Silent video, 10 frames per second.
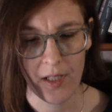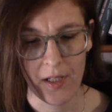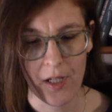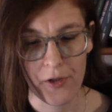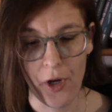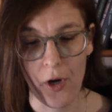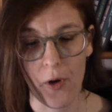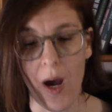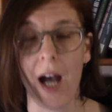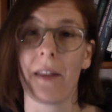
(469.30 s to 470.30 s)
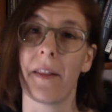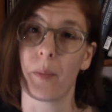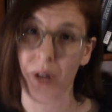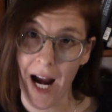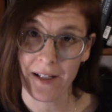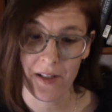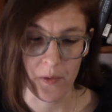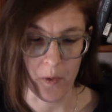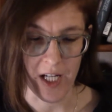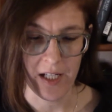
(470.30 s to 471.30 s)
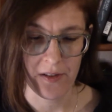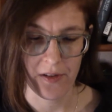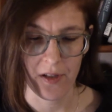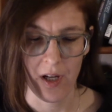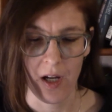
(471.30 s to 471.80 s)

So on the practice weeks,